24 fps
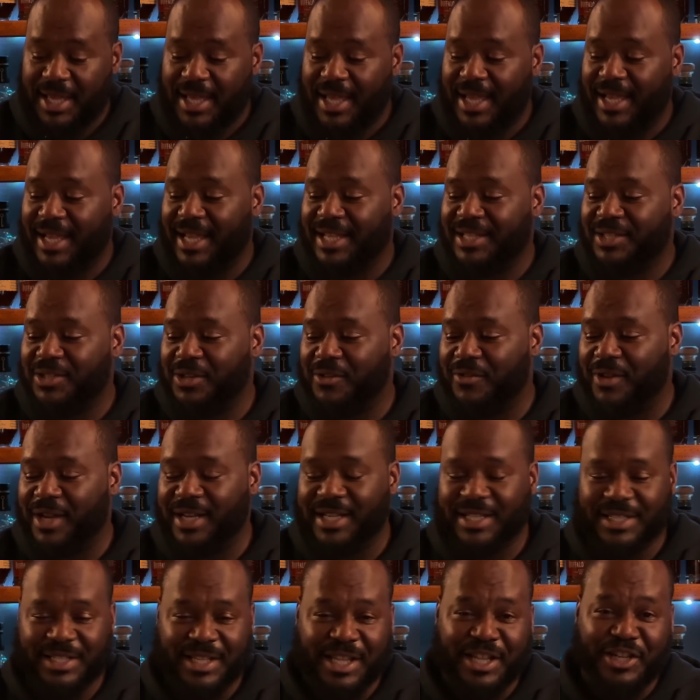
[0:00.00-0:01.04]
I gotta start writing
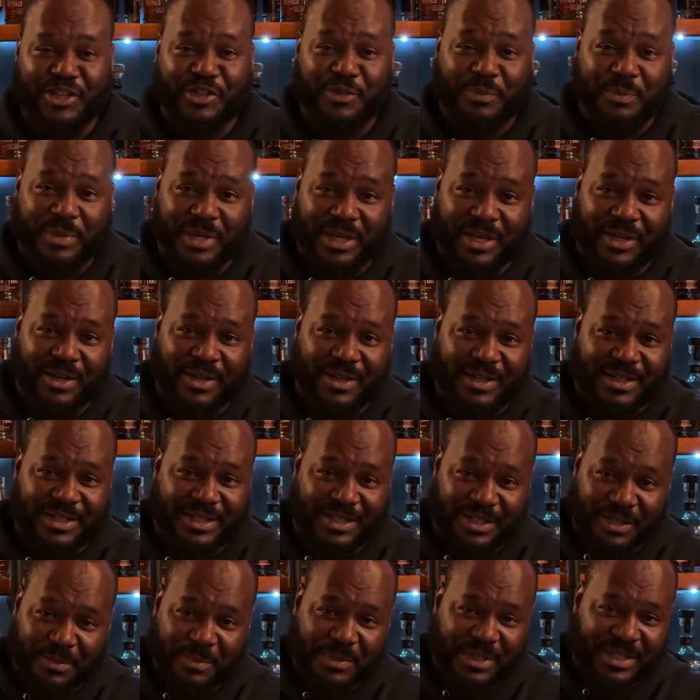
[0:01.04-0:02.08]
these letters bigger. It
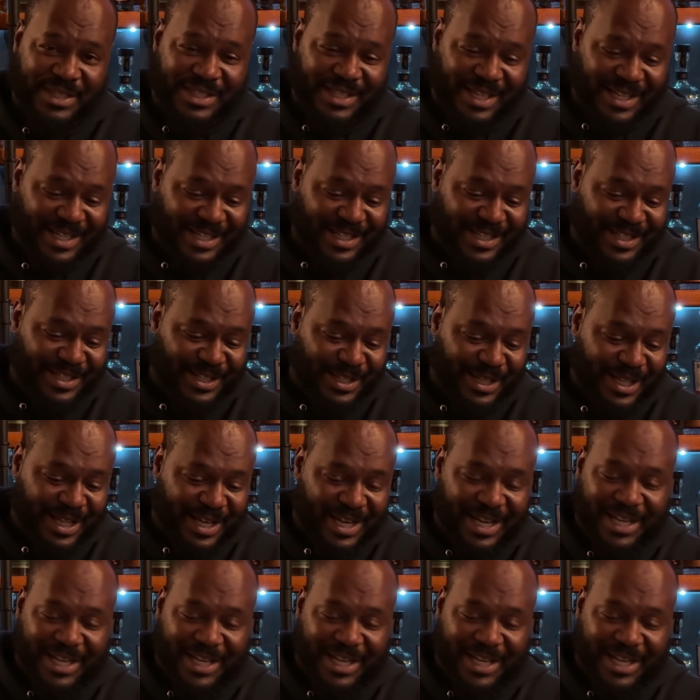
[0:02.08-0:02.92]
took me a second to look at it.